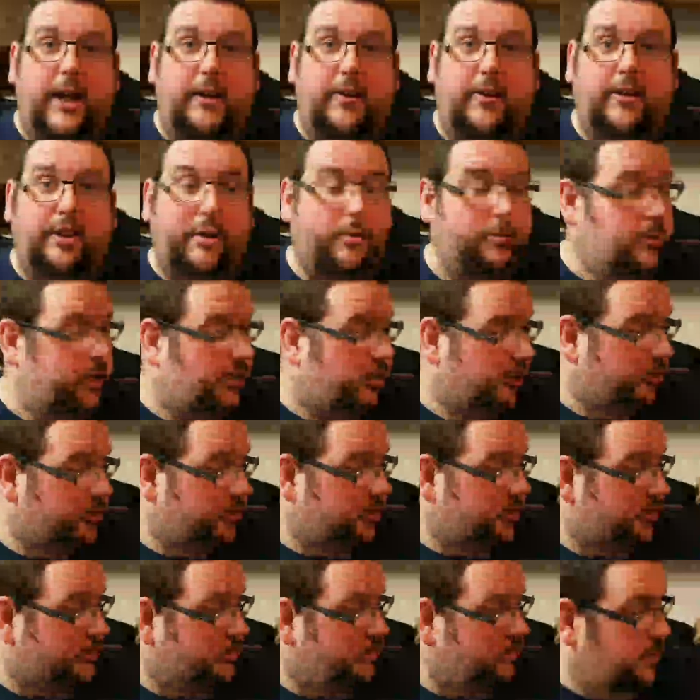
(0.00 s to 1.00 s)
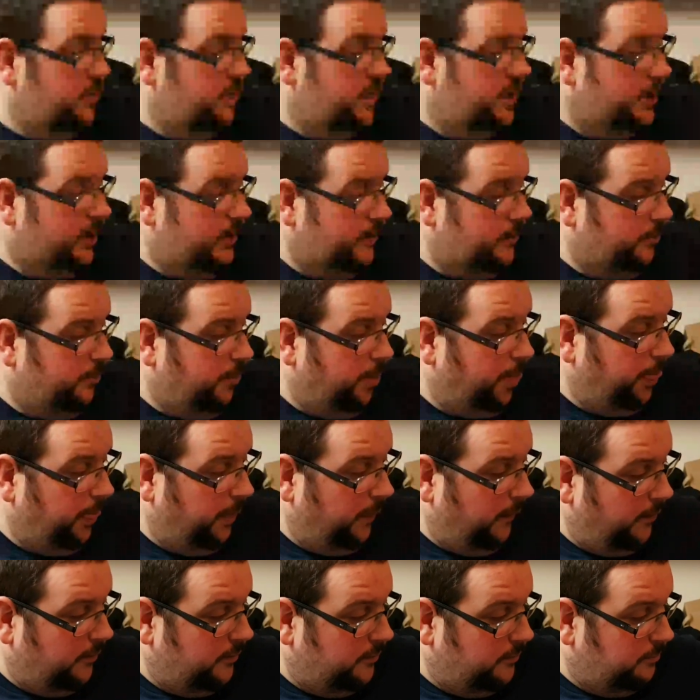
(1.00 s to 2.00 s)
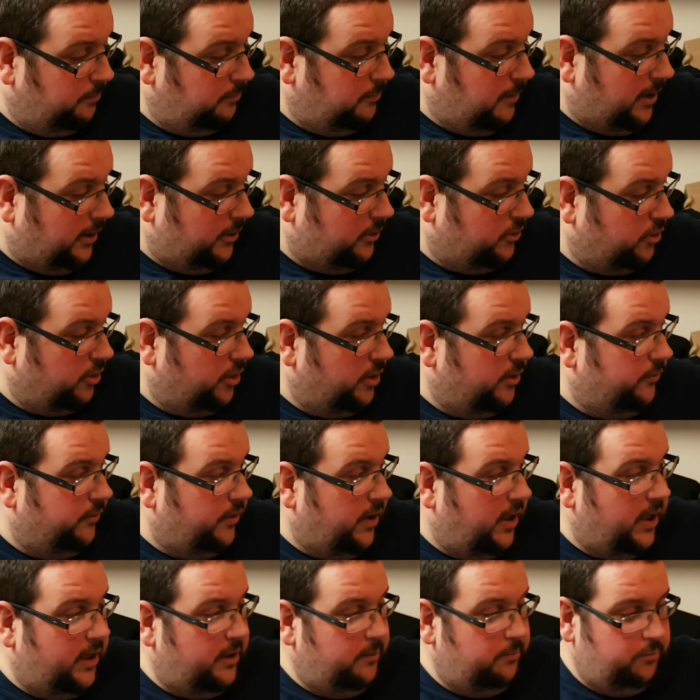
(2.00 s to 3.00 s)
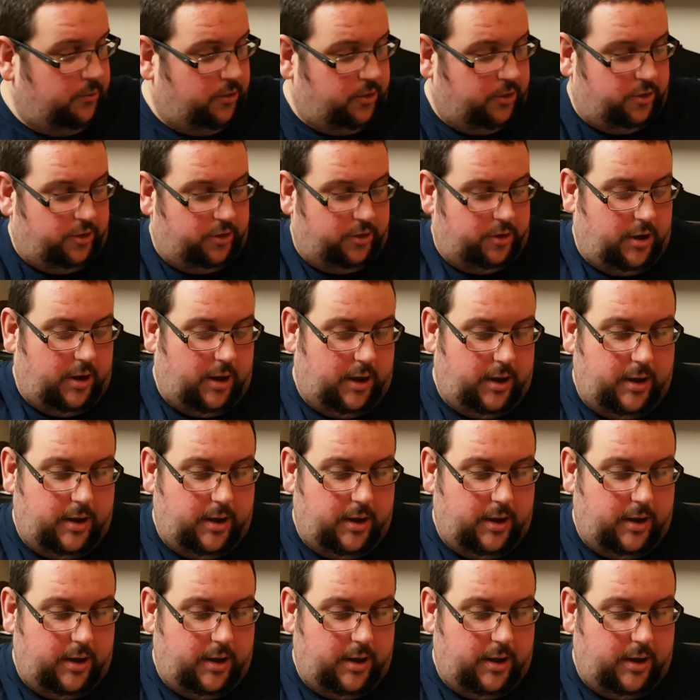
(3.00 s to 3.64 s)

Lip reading: next up we got some Mega Drive games.